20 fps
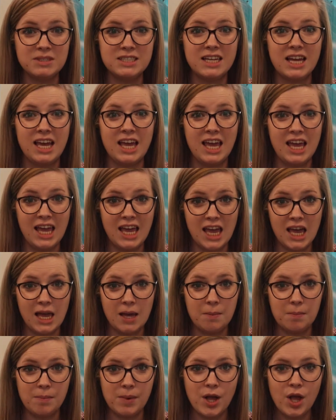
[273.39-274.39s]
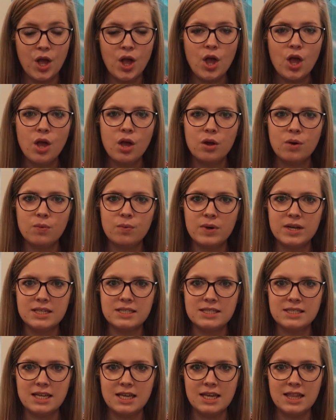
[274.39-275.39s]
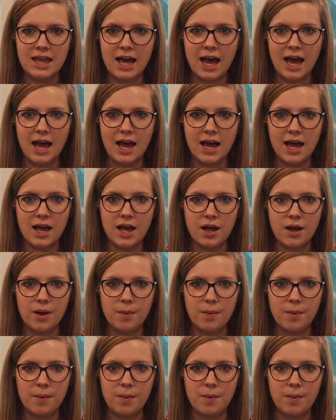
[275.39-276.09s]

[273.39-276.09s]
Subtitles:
to him. We see that